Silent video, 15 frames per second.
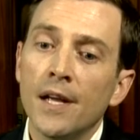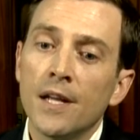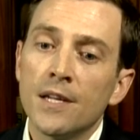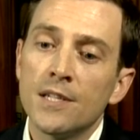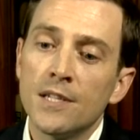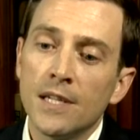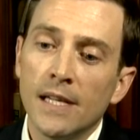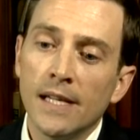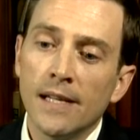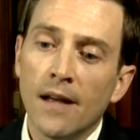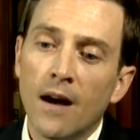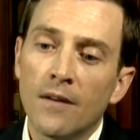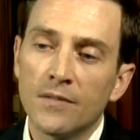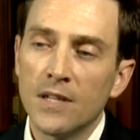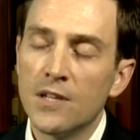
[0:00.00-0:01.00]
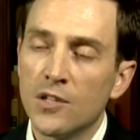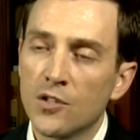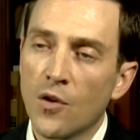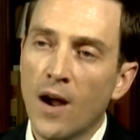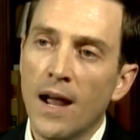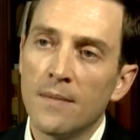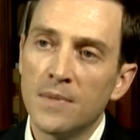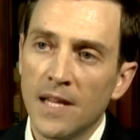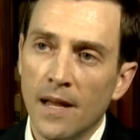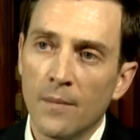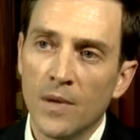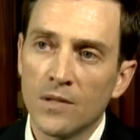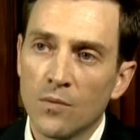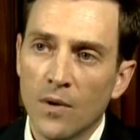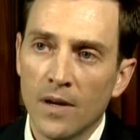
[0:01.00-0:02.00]
she often describes him
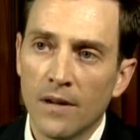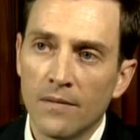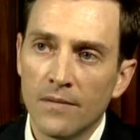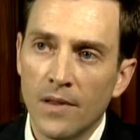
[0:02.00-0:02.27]
as one of